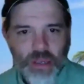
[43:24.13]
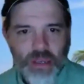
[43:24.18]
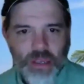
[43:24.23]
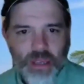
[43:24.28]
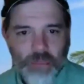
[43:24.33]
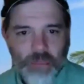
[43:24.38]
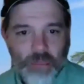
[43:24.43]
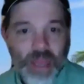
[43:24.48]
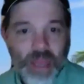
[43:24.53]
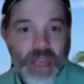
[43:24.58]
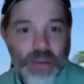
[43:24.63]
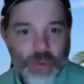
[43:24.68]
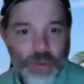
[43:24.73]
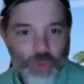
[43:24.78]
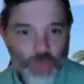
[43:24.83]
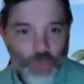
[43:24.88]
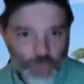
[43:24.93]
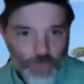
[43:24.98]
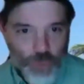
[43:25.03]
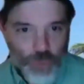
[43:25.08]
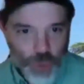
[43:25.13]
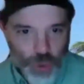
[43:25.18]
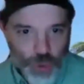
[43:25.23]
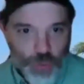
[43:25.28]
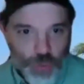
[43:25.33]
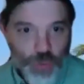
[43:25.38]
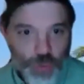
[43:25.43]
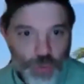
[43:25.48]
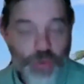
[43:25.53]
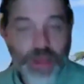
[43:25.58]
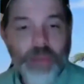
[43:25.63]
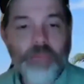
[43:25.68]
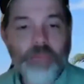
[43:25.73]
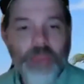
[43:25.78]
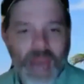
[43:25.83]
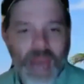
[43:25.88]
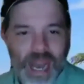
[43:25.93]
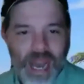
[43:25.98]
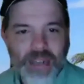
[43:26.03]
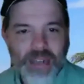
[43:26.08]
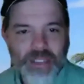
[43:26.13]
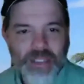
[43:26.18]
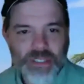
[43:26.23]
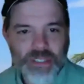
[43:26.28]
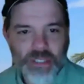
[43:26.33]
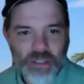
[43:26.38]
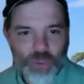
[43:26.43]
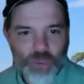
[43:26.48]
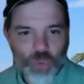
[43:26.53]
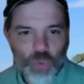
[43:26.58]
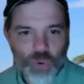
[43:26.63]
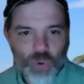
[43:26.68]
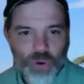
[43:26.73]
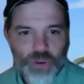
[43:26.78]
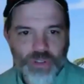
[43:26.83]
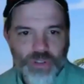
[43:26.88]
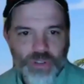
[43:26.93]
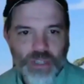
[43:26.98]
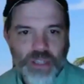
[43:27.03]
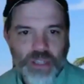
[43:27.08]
can make true impact in the world.